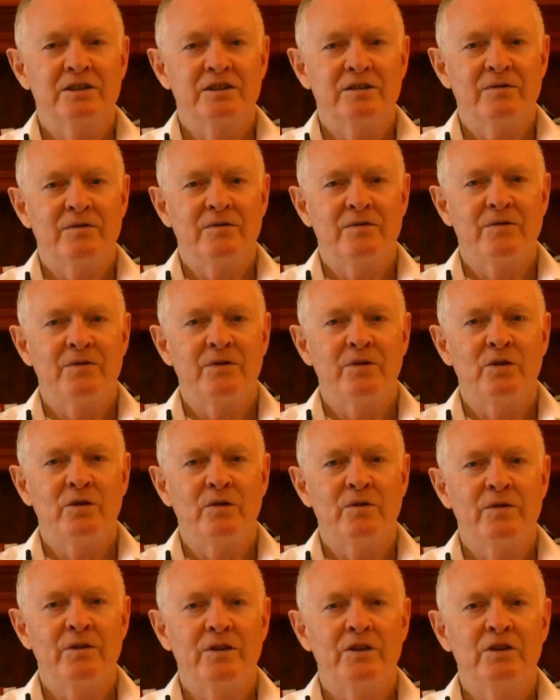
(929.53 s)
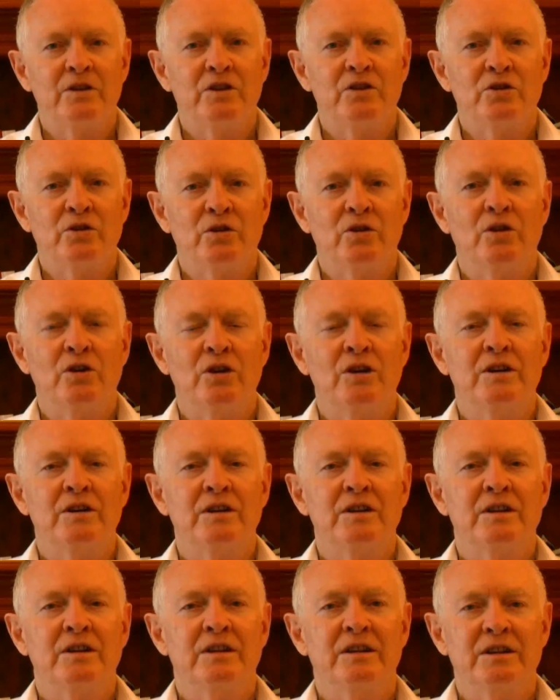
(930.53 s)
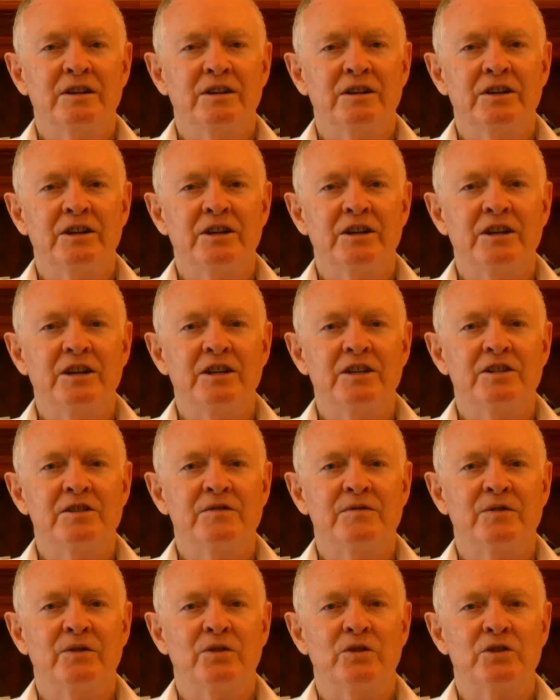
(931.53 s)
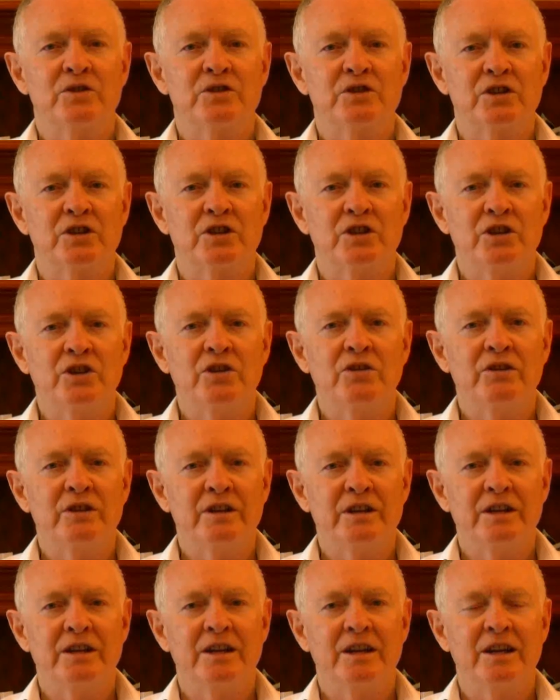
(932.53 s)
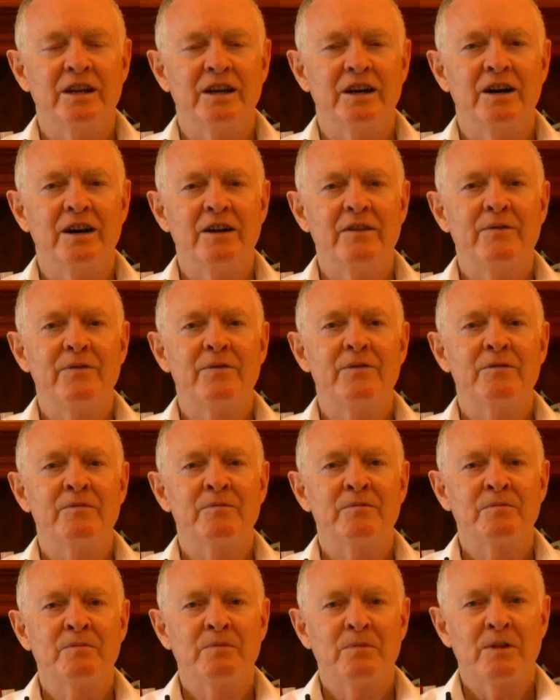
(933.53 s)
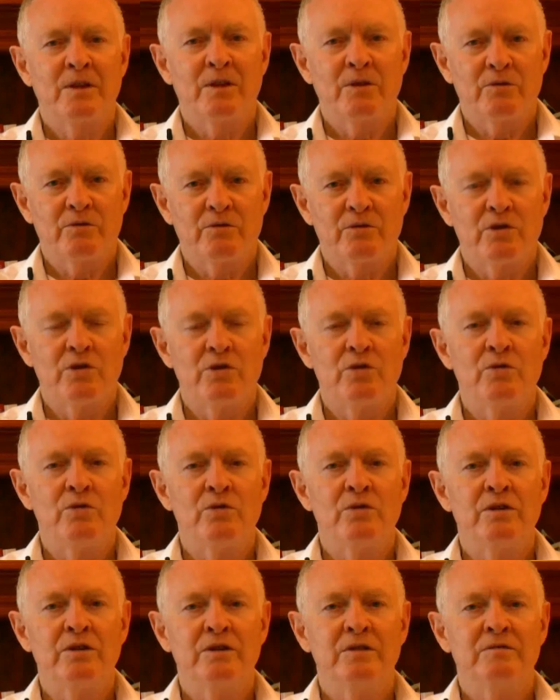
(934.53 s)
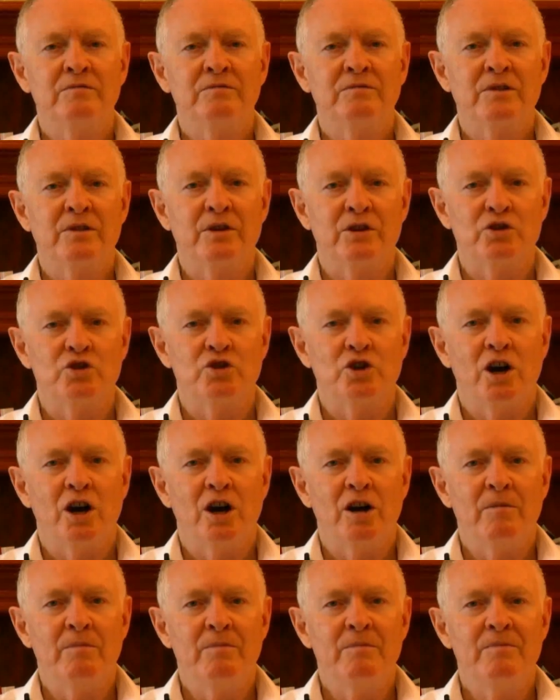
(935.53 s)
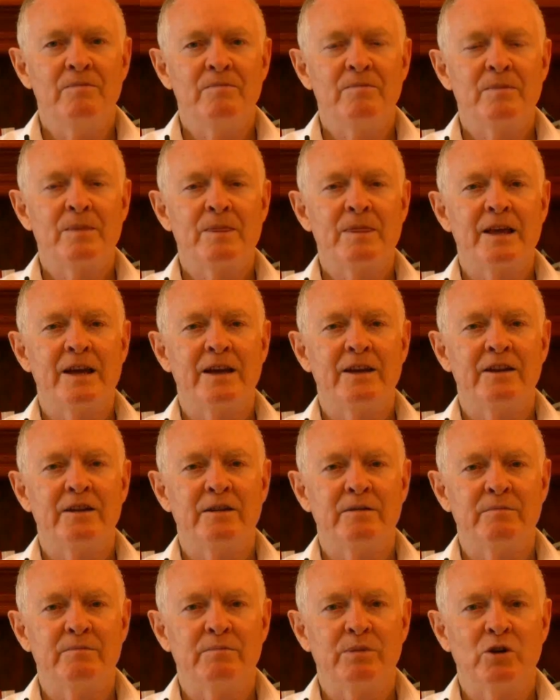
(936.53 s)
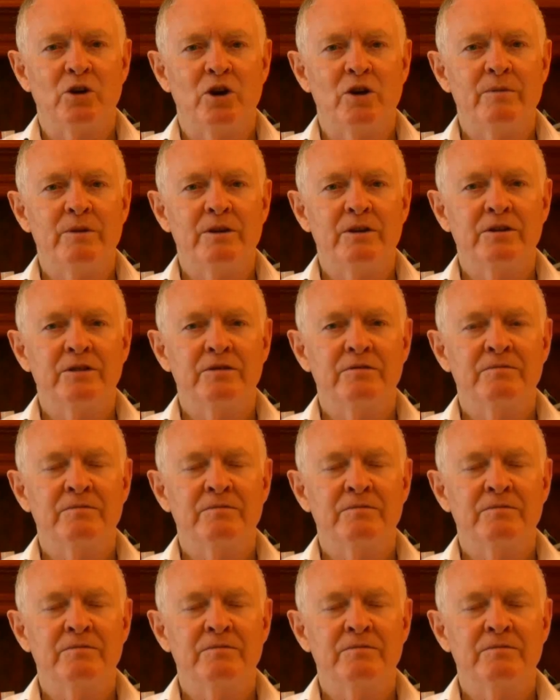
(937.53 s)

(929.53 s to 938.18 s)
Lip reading: fulfill your needs for security in life through the job and employment,